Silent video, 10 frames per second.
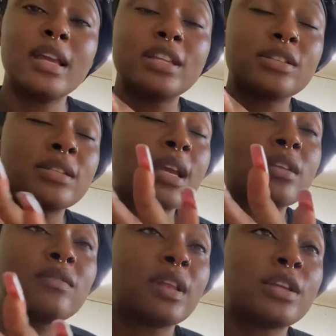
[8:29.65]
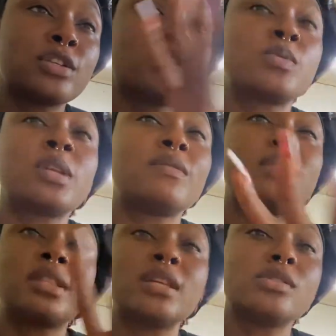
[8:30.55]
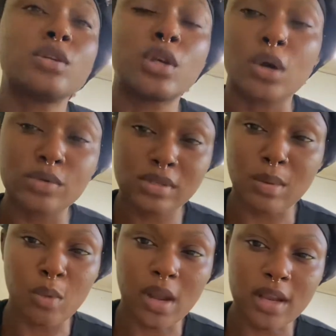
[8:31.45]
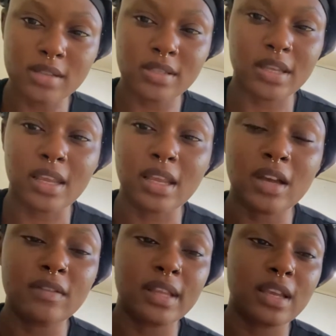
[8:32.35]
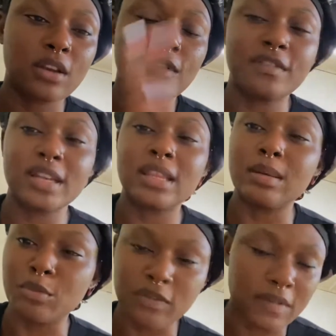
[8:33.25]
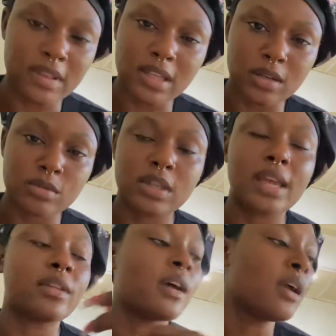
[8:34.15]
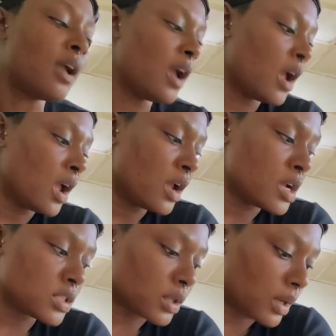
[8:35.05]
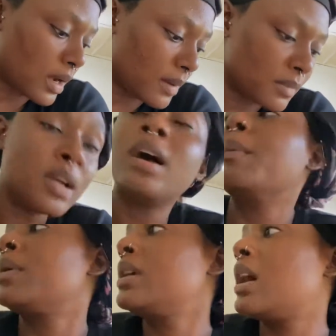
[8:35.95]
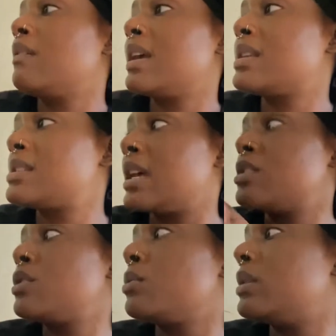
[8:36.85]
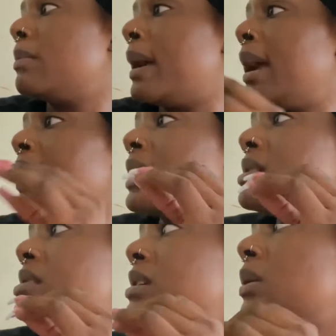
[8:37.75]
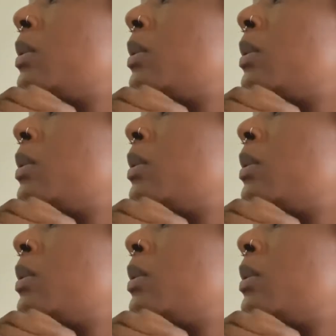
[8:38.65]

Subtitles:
it's just kind of like you just want everything to go somewhere so they can kind of like conveniently move everything all together. So I'm gonna kind of like search through the bag and see